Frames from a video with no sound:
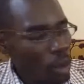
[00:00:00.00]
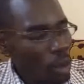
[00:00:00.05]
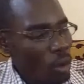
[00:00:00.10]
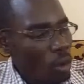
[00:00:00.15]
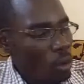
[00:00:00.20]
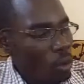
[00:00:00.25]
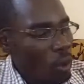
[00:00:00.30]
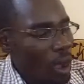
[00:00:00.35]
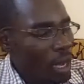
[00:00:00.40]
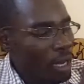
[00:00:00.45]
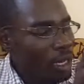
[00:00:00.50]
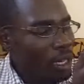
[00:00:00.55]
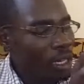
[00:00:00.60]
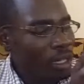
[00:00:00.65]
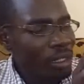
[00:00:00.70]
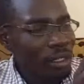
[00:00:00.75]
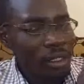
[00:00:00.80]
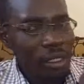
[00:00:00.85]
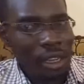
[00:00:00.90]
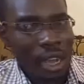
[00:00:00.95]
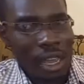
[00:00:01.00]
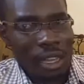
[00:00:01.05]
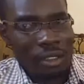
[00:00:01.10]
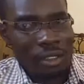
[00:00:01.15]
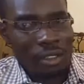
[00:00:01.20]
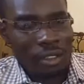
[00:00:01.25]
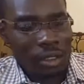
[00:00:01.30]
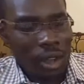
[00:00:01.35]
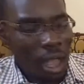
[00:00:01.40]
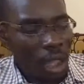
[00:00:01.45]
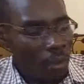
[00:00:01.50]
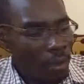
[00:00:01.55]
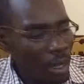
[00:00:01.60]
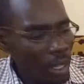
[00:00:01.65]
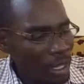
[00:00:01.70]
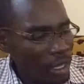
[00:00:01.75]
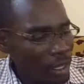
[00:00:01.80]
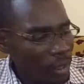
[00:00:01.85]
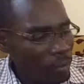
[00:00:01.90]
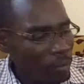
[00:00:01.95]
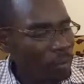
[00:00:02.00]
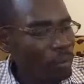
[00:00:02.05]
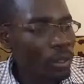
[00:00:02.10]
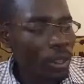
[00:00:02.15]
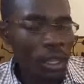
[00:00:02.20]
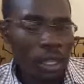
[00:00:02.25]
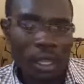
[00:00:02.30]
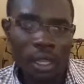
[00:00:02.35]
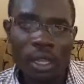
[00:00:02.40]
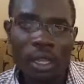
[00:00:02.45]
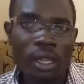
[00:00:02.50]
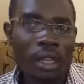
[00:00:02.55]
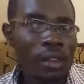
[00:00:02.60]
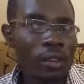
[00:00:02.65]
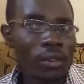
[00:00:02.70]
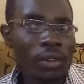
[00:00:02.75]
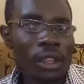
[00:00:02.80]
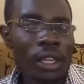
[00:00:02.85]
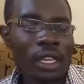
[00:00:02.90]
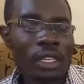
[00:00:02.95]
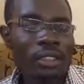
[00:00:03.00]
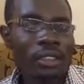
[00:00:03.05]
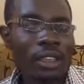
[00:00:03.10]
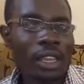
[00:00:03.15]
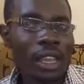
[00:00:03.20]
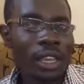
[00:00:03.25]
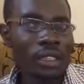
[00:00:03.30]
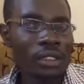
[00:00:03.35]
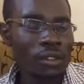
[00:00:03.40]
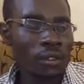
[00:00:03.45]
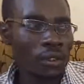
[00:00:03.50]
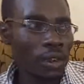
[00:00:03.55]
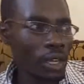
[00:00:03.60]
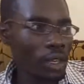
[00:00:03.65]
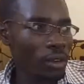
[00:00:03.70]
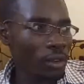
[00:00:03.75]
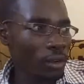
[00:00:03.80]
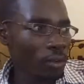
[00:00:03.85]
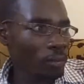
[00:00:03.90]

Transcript: When it runs away, it gains value.